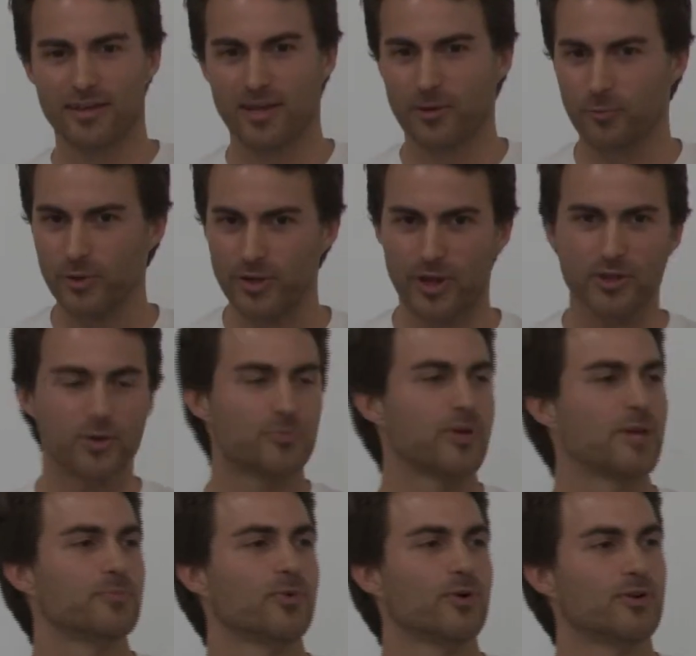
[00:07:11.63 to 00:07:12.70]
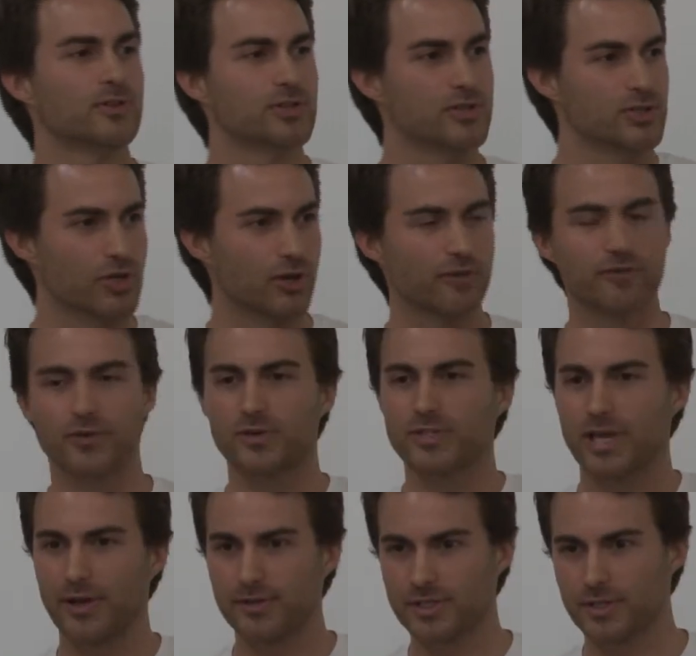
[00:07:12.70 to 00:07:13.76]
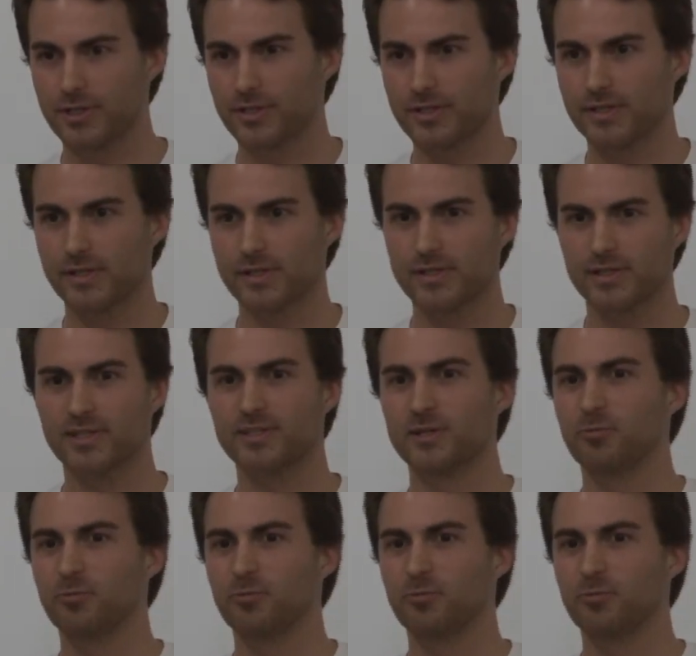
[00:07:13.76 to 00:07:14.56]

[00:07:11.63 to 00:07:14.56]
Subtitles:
and with other people to show folks how serious this is.